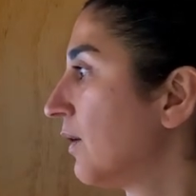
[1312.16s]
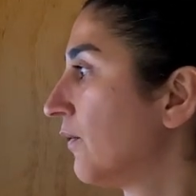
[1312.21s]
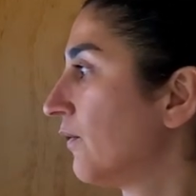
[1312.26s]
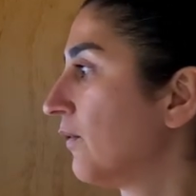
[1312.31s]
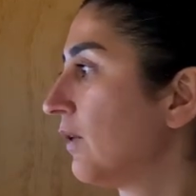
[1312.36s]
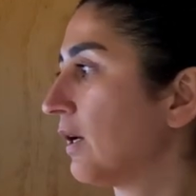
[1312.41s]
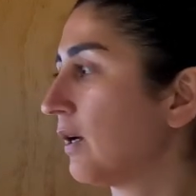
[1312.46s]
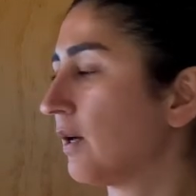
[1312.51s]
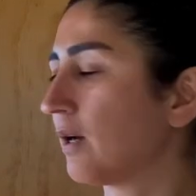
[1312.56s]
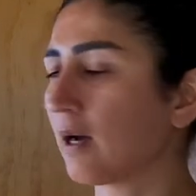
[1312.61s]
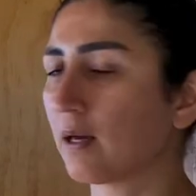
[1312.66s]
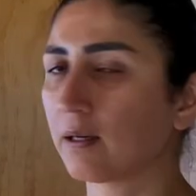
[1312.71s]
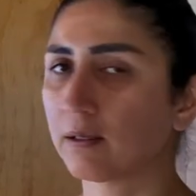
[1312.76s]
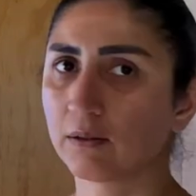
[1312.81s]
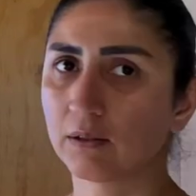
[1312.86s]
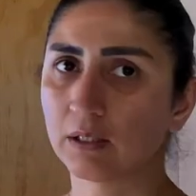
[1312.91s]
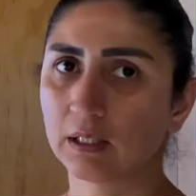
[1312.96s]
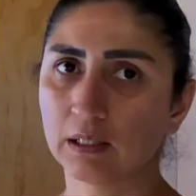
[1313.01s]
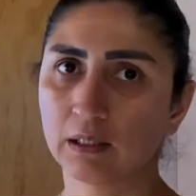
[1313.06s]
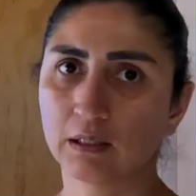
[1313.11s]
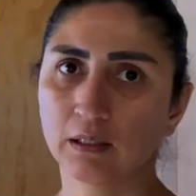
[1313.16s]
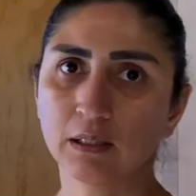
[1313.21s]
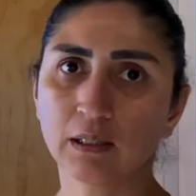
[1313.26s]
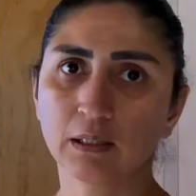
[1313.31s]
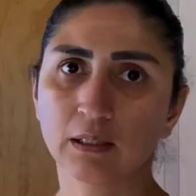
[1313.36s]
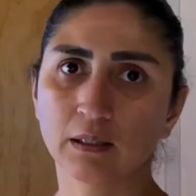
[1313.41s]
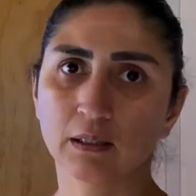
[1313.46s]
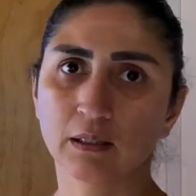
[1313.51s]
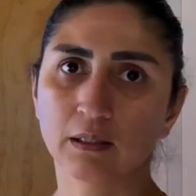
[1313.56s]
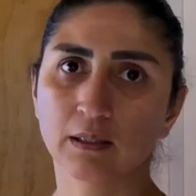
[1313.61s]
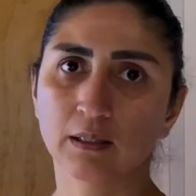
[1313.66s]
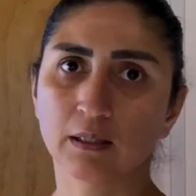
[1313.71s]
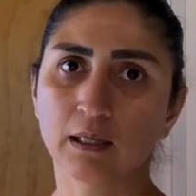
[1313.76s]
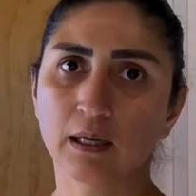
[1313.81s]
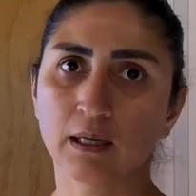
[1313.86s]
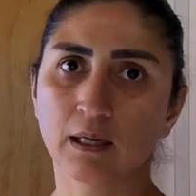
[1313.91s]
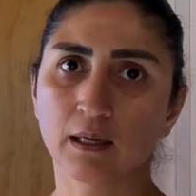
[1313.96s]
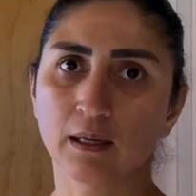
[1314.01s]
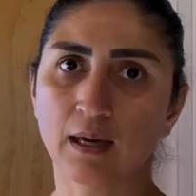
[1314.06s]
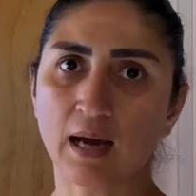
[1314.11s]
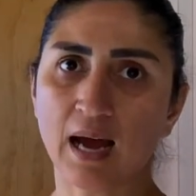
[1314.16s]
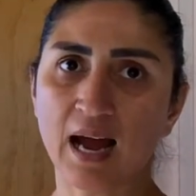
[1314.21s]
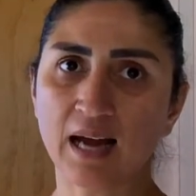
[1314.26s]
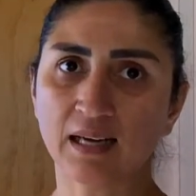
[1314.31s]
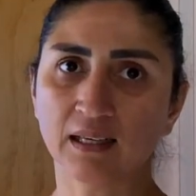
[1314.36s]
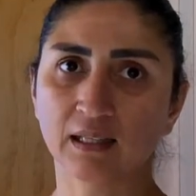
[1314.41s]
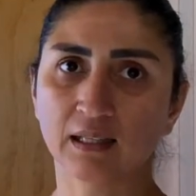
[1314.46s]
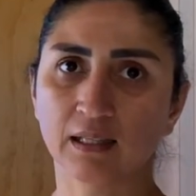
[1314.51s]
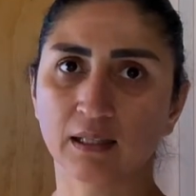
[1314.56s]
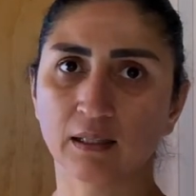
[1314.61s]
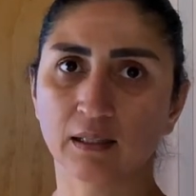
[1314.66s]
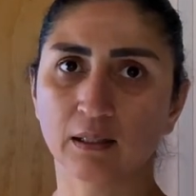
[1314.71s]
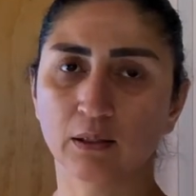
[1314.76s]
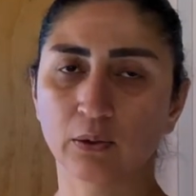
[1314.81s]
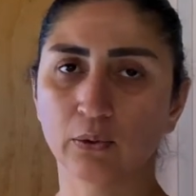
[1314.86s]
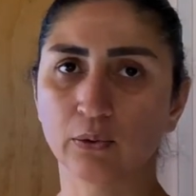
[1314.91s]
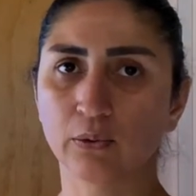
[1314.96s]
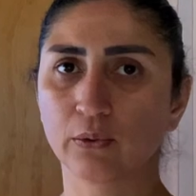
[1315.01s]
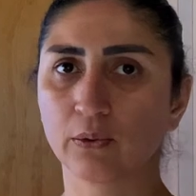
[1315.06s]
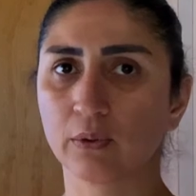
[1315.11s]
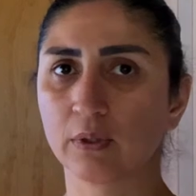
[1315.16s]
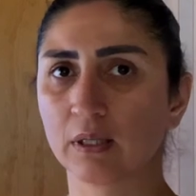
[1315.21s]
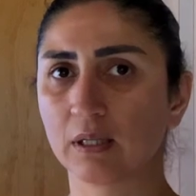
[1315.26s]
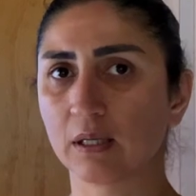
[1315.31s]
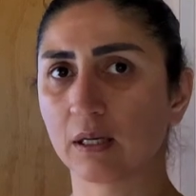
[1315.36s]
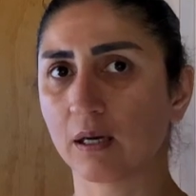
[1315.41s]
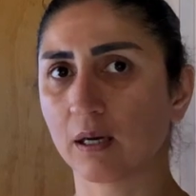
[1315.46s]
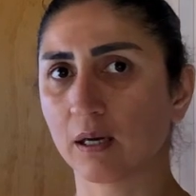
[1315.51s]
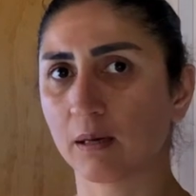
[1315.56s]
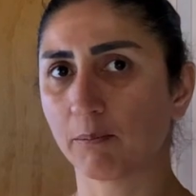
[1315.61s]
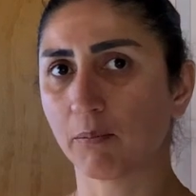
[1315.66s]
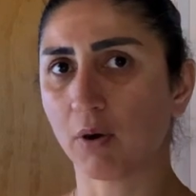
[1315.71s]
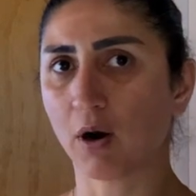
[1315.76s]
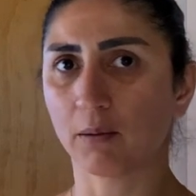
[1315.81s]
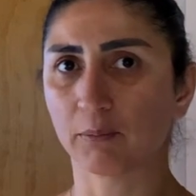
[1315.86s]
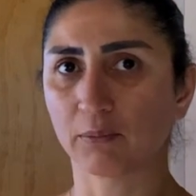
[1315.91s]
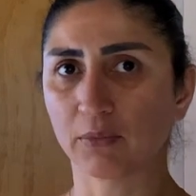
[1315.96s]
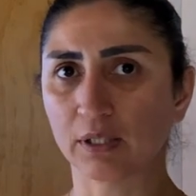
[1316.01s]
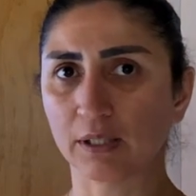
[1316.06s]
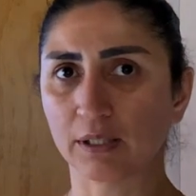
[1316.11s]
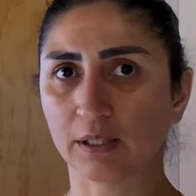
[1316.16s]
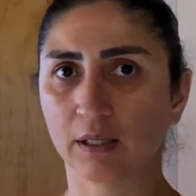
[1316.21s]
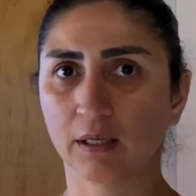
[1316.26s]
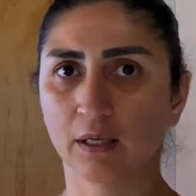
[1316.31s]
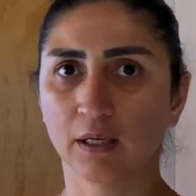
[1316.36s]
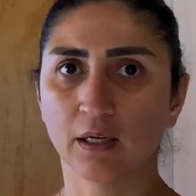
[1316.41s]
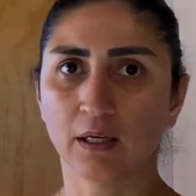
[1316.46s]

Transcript: and restricting the access to the public